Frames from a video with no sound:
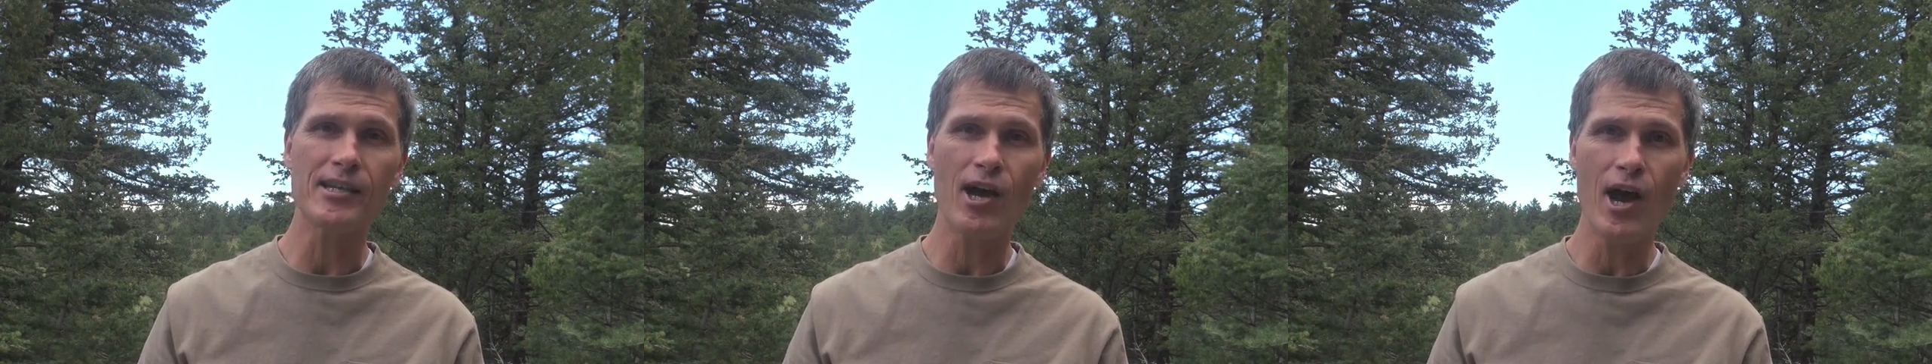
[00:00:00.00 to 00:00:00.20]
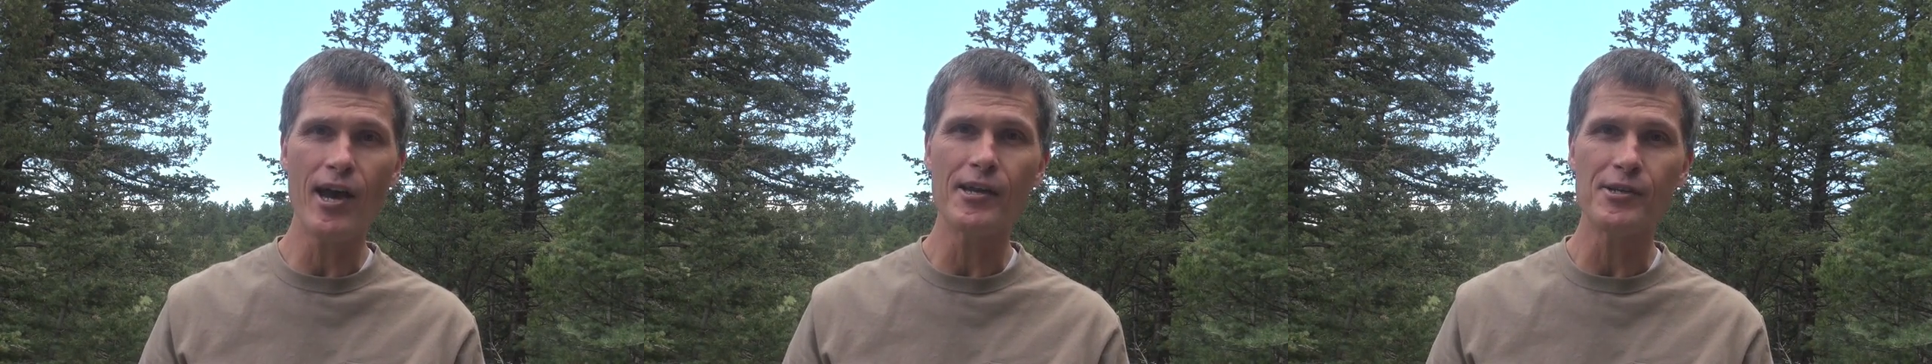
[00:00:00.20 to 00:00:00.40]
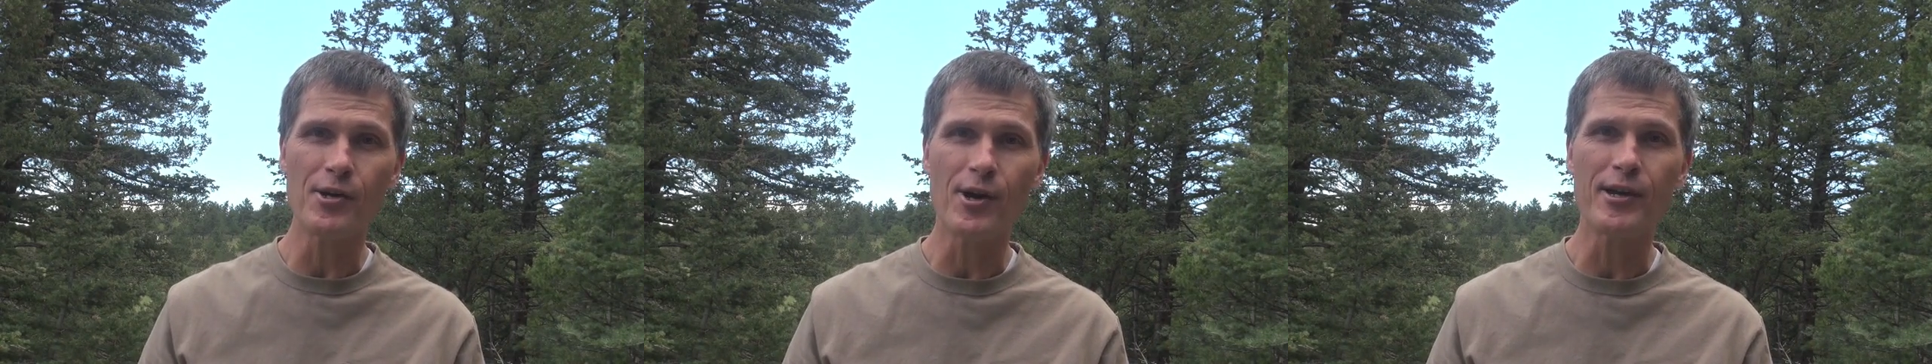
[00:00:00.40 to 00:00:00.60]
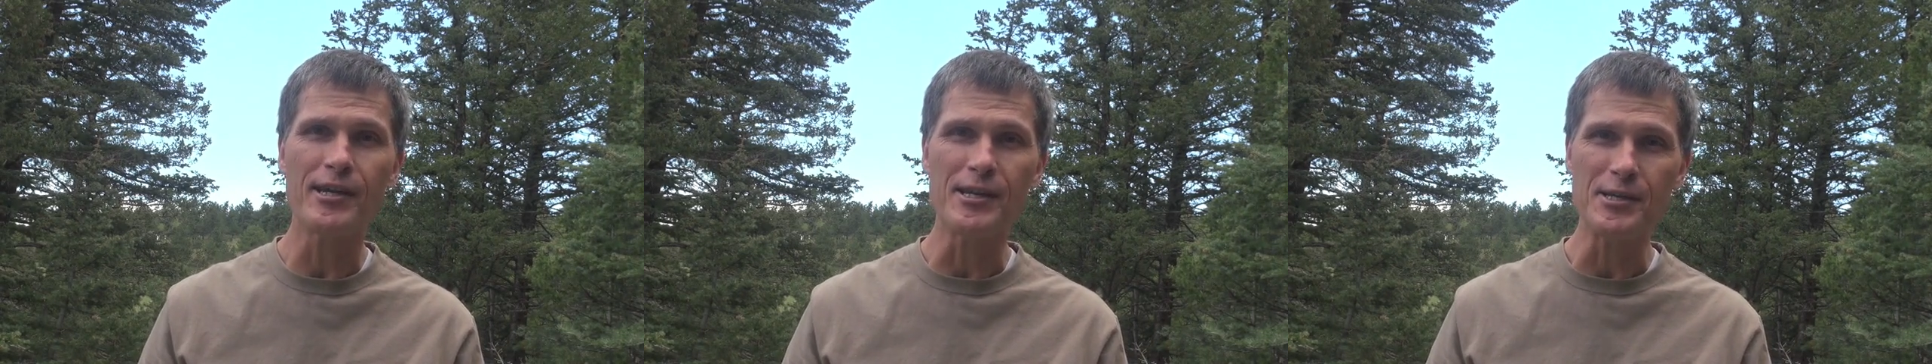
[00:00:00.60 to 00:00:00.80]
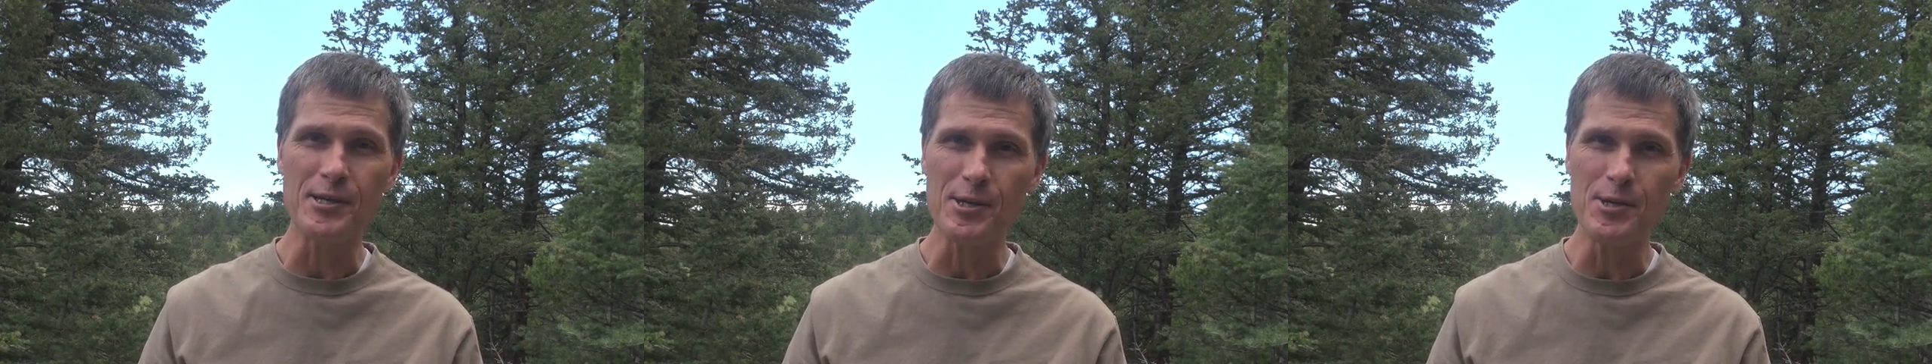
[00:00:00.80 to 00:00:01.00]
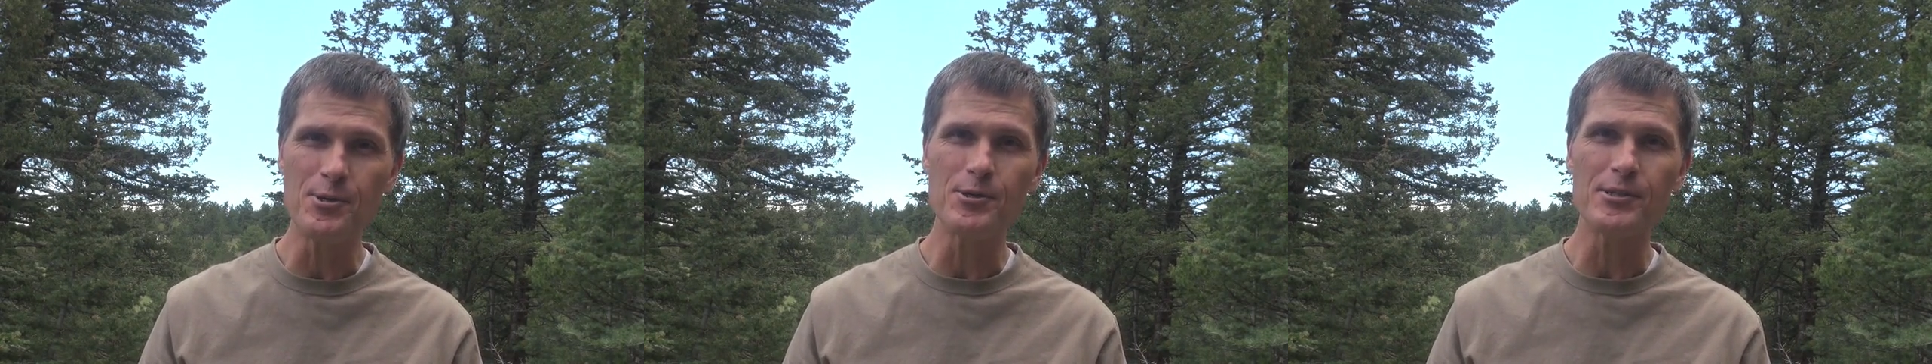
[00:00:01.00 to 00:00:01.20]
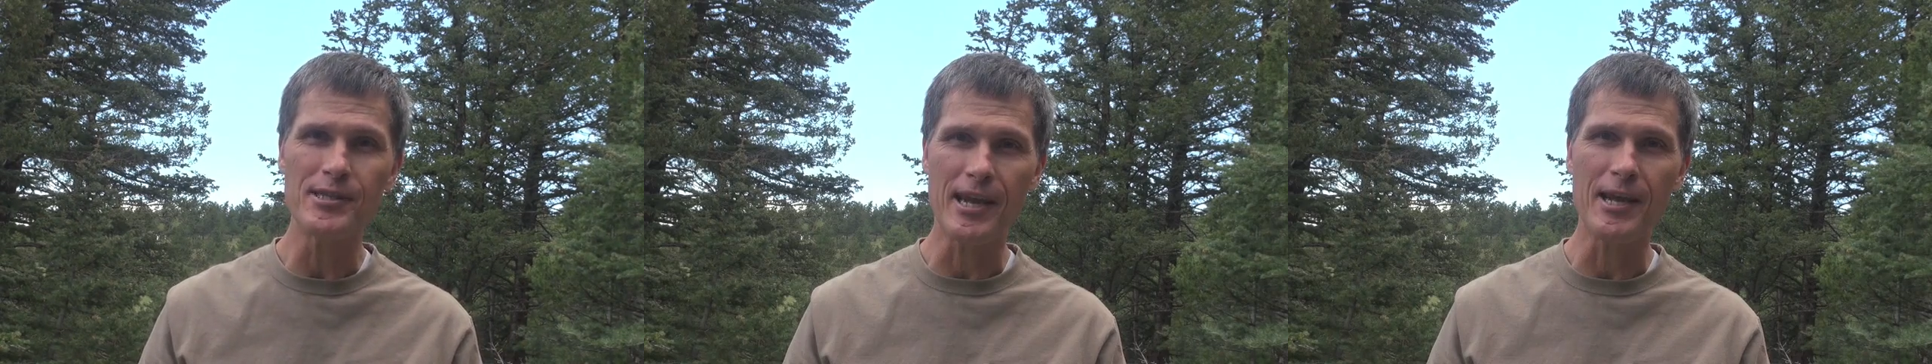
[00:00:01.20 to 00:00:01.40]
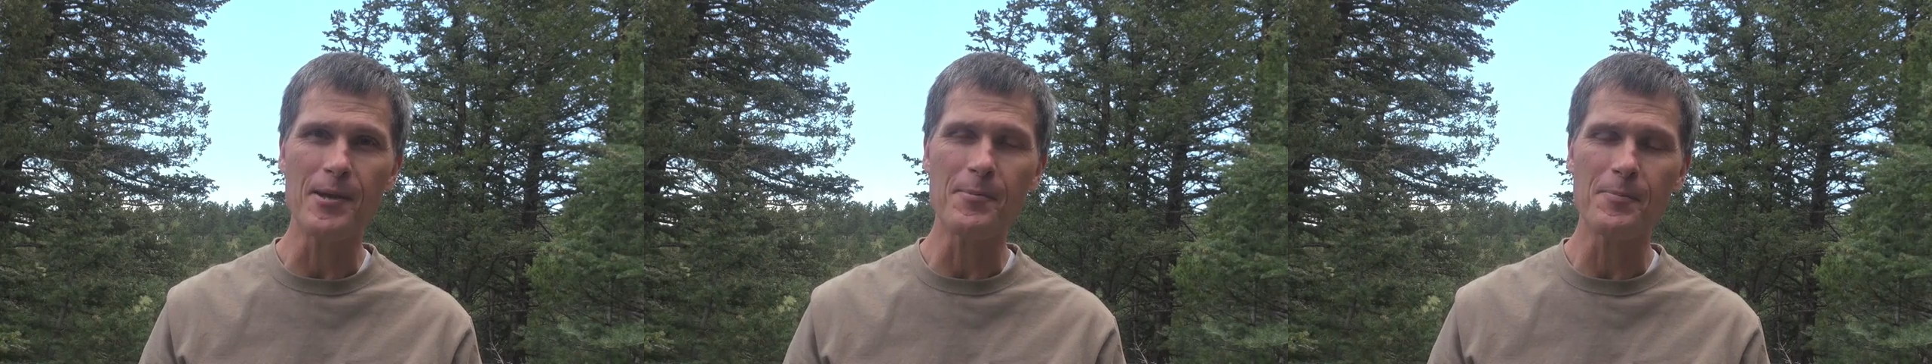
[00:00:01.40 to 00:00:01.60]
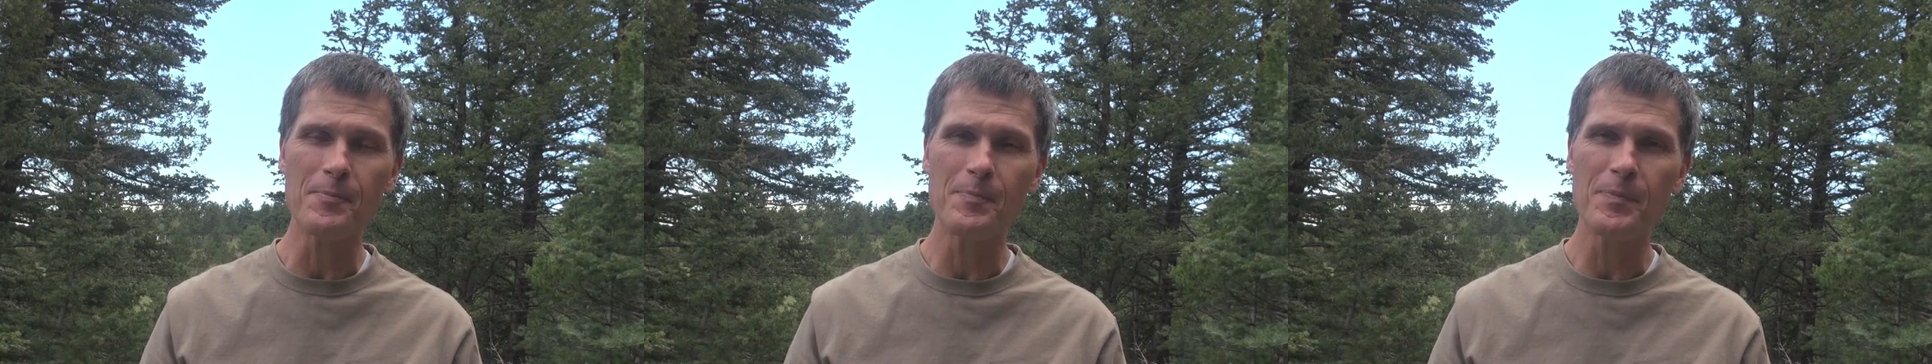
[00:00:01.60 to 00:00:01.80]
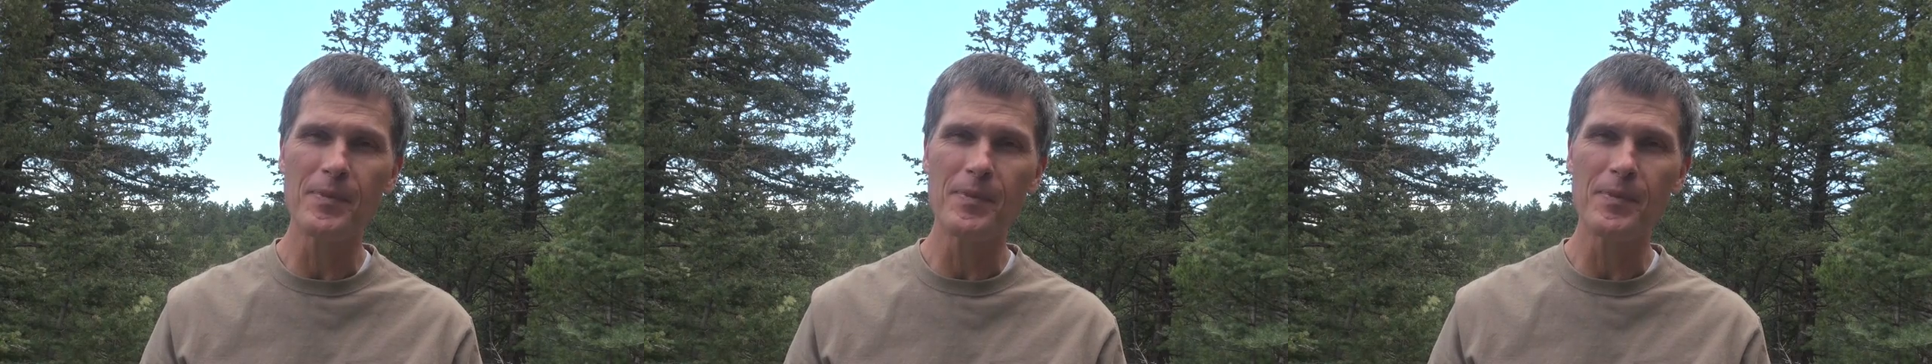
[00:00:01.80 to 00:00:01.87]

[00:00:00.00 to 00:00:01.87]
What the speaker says: God talking to you, Sam."